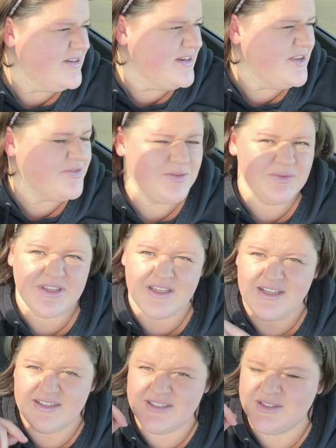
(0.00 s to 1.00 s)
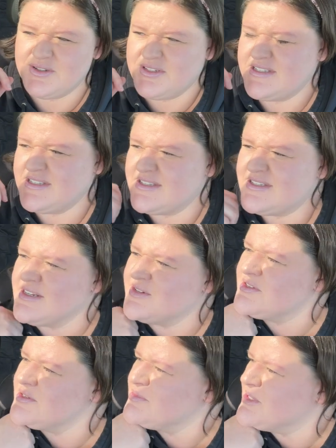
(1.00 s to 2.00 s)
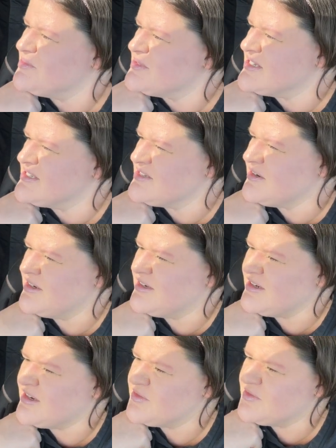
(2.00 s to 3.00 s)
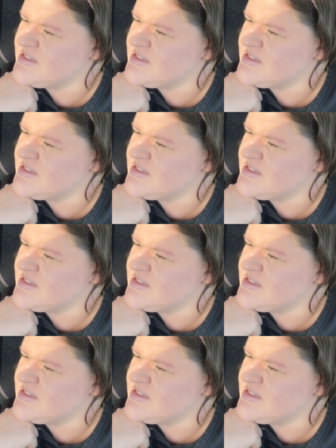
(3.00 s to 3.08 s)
even with insoles and stuff, sometimes that's not enough.